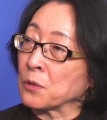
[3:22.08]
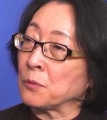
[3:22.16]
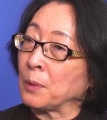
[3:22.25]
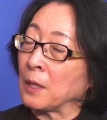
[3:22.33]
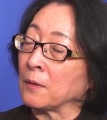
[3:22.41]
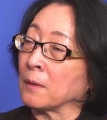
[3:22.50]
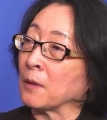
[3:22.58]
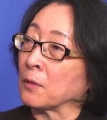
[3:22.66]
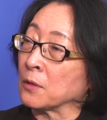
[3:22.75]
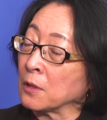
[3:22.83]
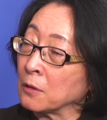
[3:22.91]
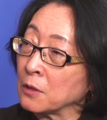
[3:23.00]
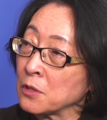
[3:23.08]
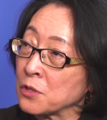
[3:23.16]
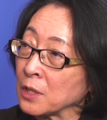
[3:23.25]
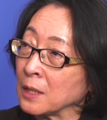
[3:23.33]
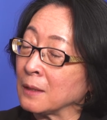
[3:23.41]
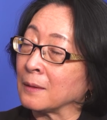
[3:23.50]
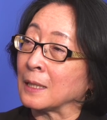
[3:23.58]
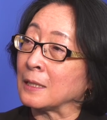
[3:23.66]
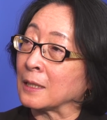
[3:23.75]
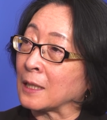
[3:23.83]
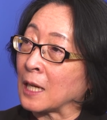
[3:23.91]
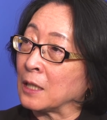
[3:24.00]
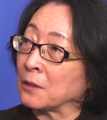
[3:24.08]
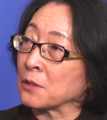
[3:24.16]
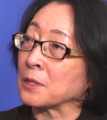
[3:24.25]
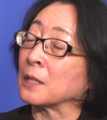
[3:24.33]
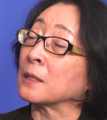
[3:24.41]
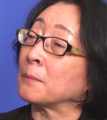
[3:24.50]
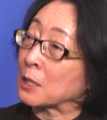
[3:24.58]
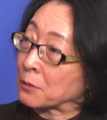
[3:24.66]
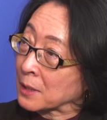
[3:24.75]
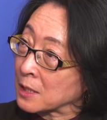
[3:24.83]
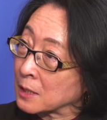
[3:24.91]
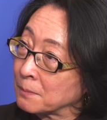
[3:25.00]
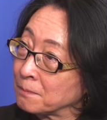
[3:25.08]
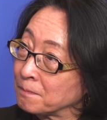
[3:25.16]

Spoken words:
should be the methodology, the indicators, and the metrics.